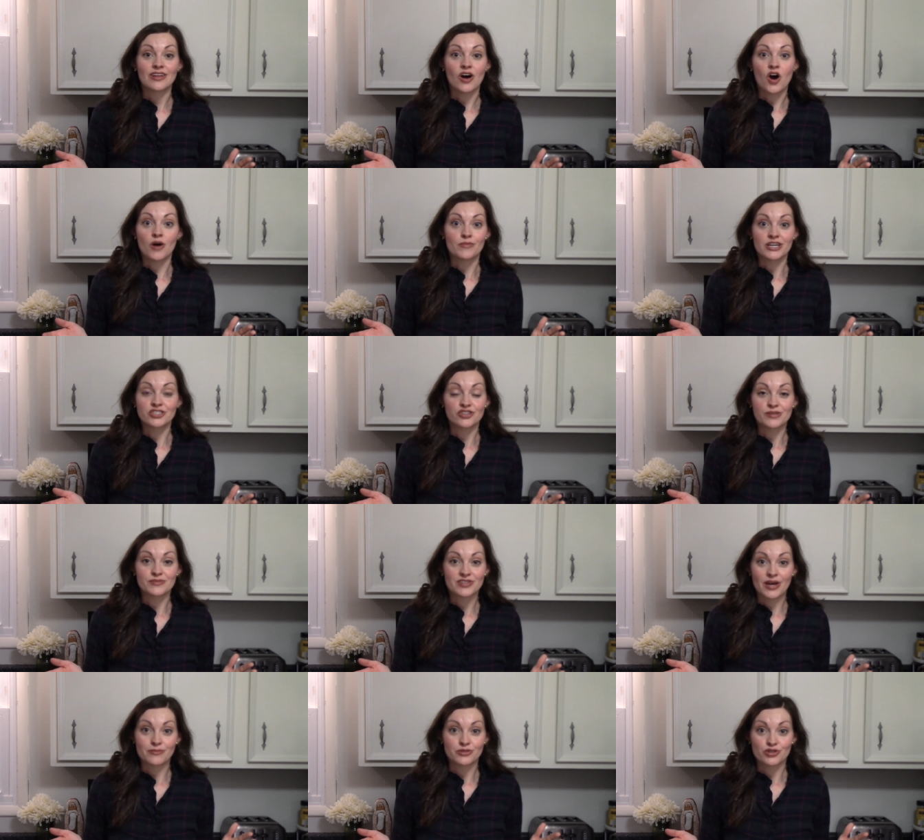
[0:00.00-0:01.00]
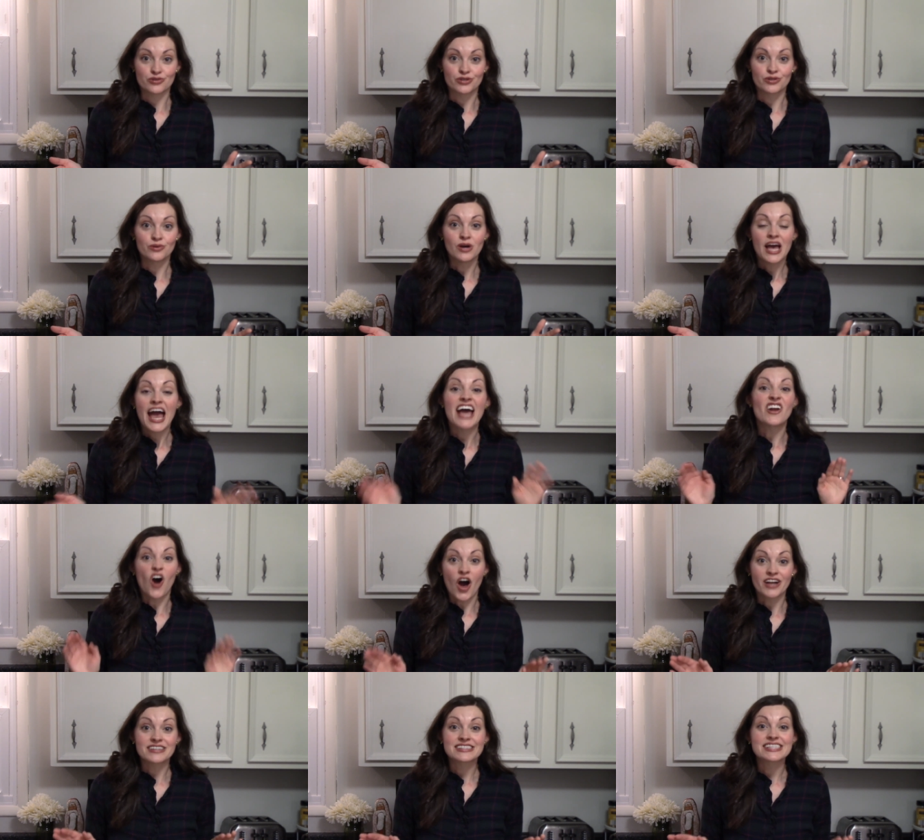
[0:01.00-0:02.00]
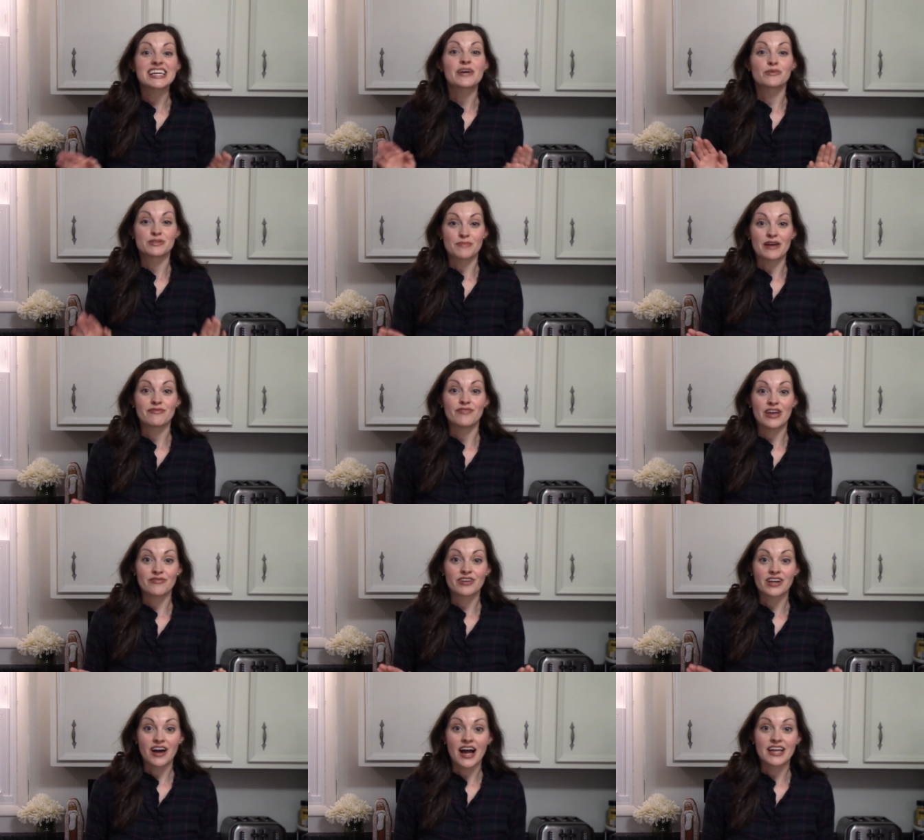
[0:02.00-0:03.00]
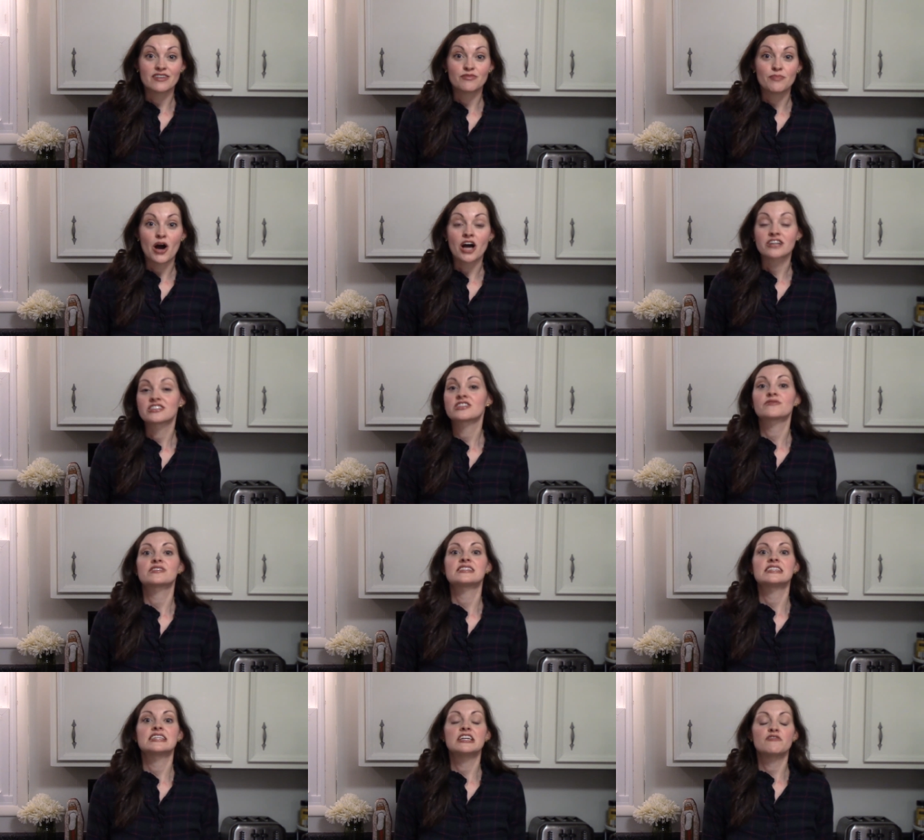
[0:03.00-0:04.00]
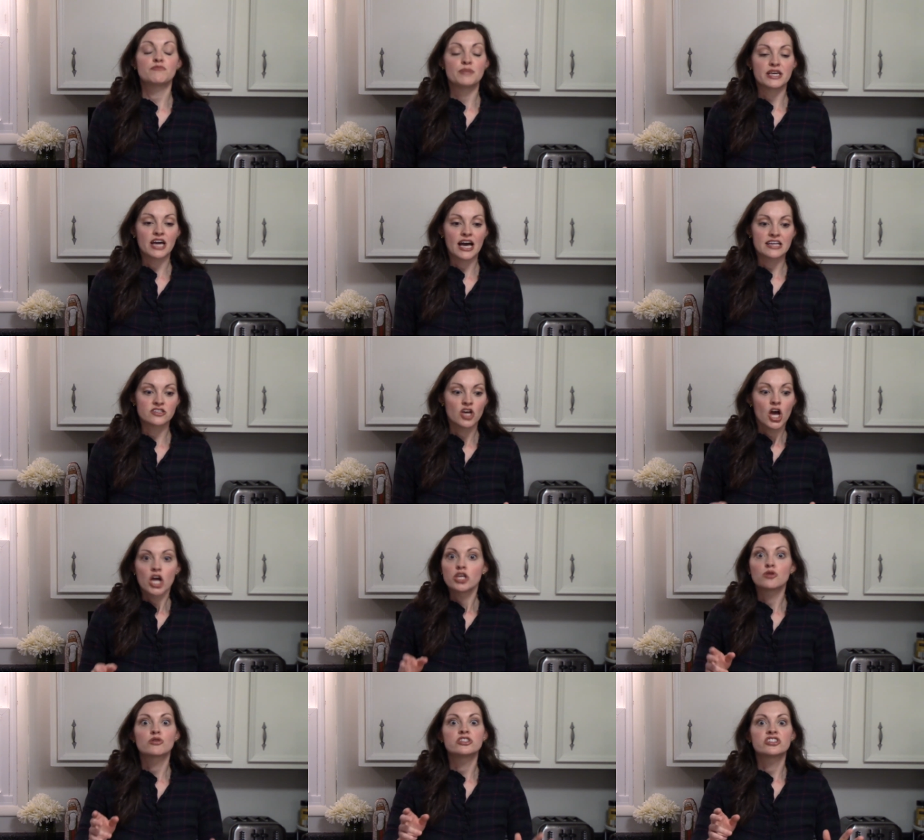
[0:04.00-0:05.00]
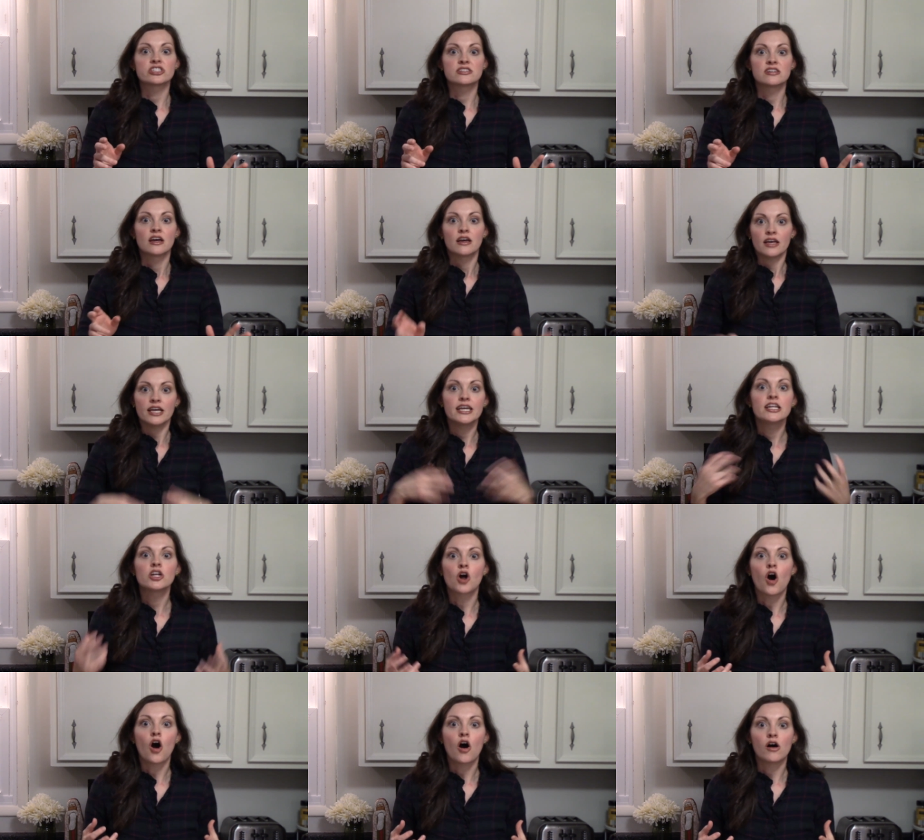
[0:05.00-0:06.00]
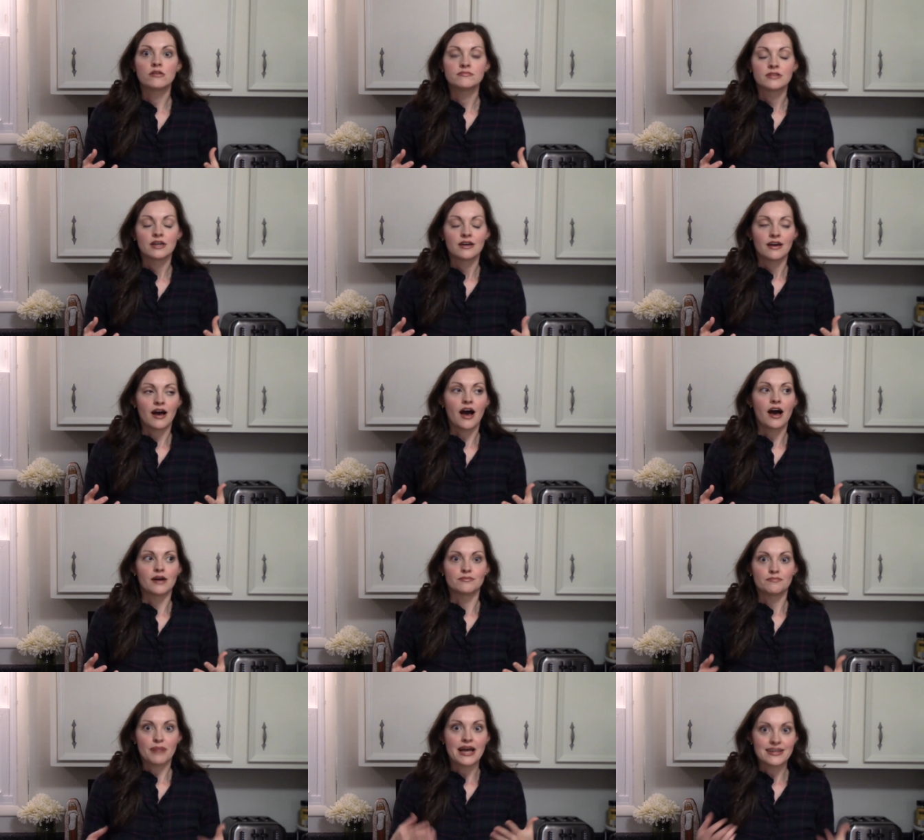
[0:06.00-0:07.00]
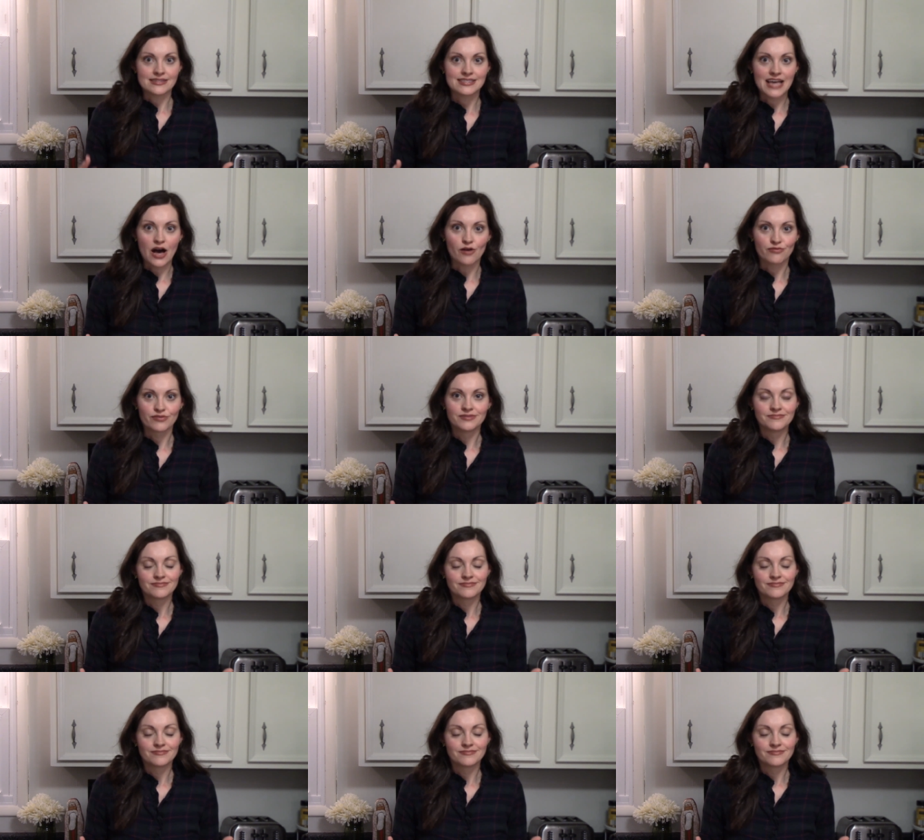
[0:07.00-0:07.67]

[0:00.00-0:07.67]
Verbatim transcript: all my dreams come true. And honestly, it was my favorite kind of box to receive because you could just eat it all by itself.